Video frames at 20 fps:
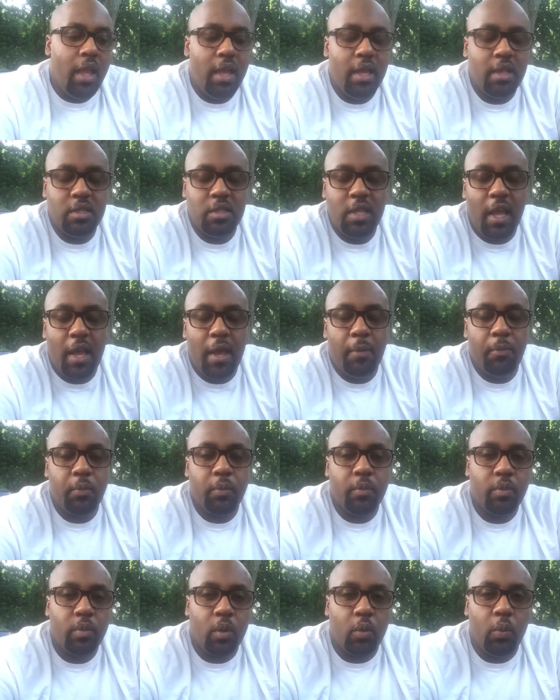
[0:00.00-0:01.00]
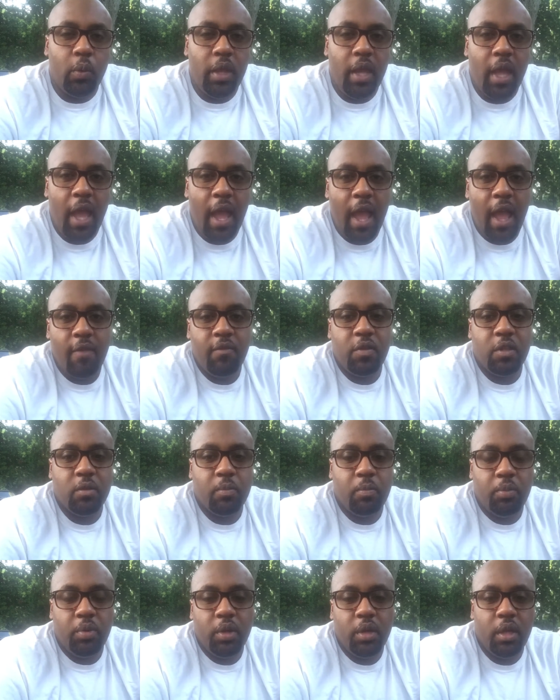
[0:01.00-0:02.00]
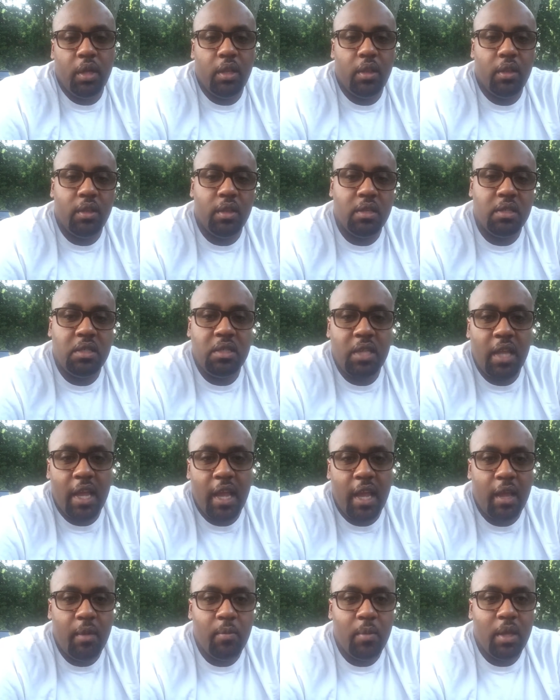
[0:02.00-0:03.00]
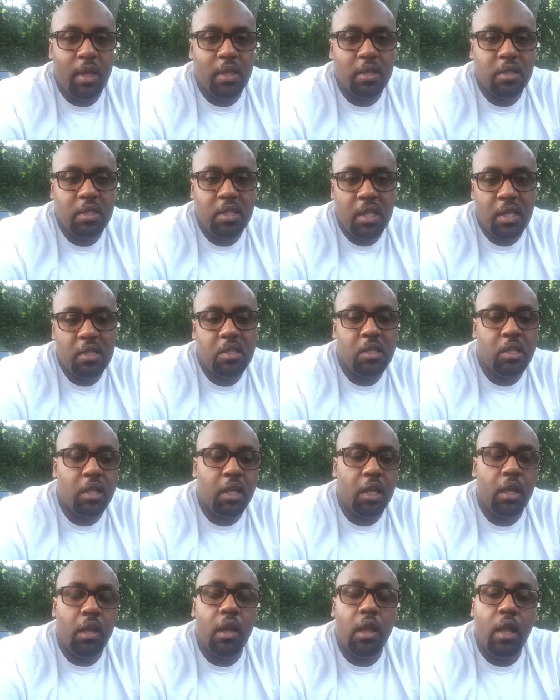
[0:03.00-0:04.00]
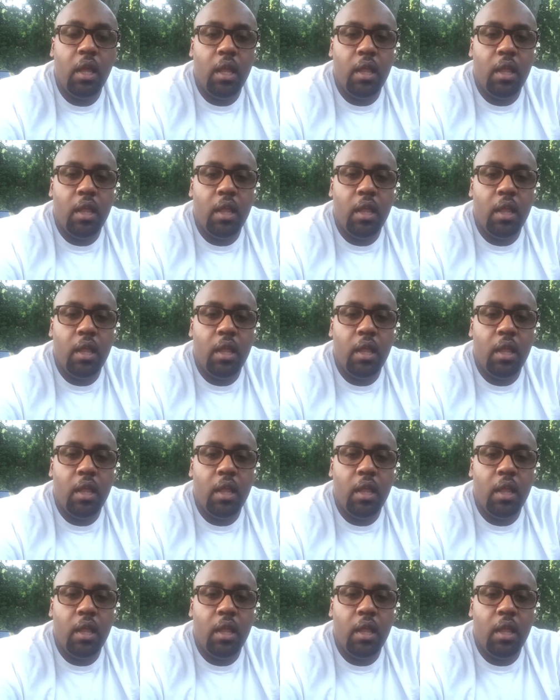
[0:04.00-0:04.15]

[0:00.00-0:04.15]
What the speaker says: Is that we have to put the same intensity